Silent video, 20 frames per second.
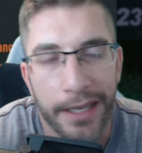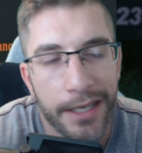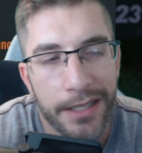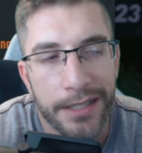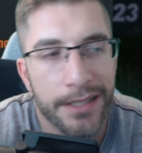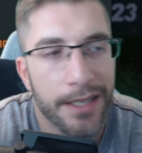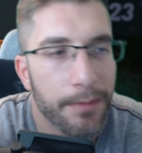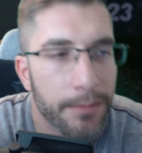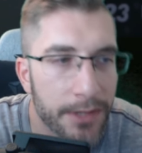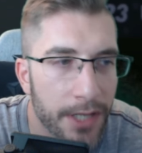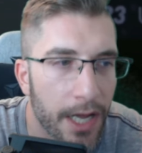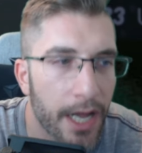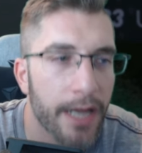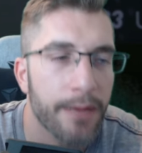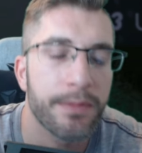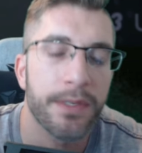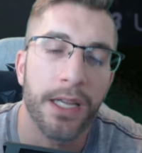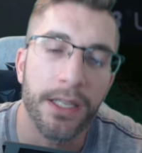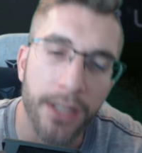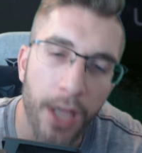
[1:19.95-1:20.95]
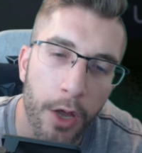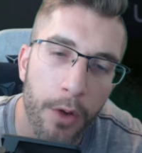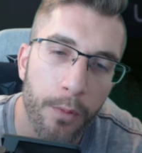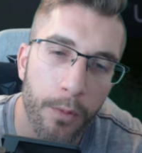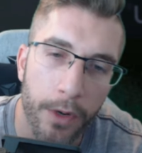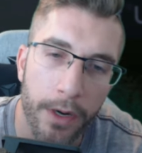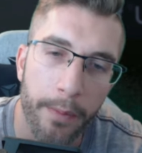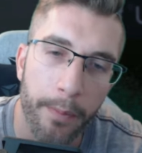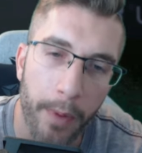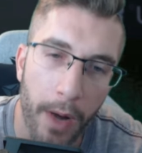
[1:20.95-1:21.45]
because sometimes I don't
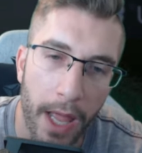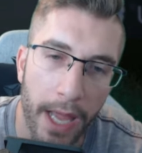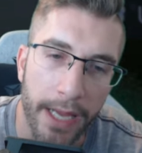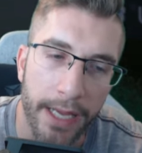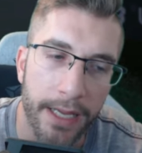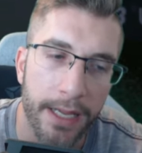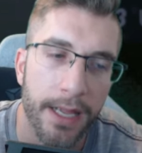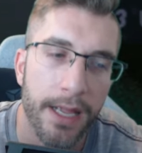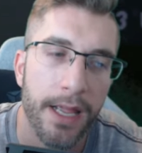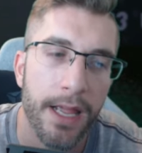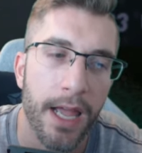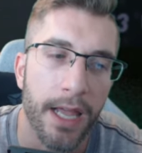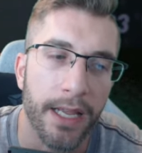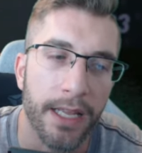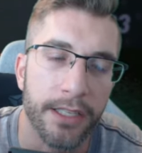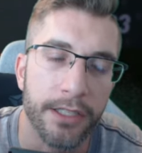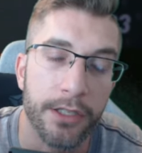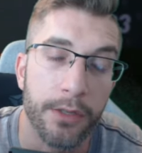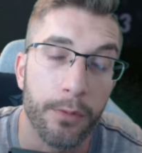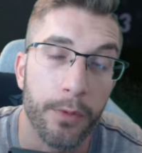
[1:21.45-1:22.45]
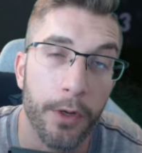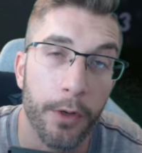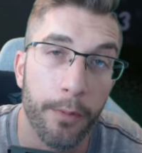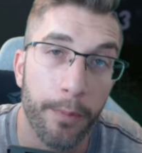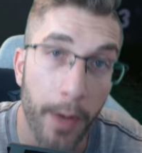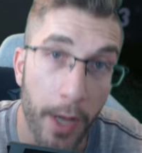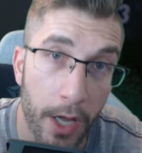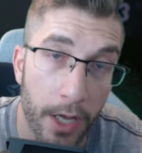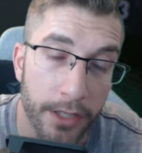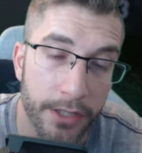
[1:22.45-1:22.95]
want to play against a real
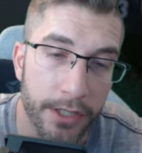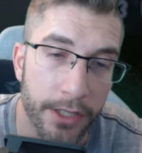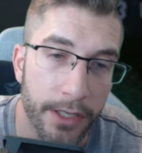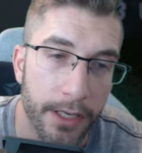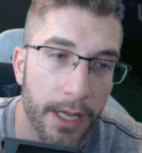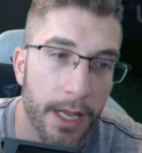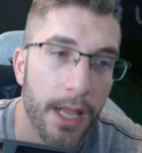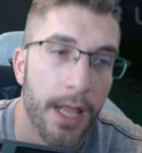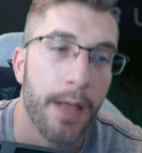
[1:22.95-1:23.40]
person.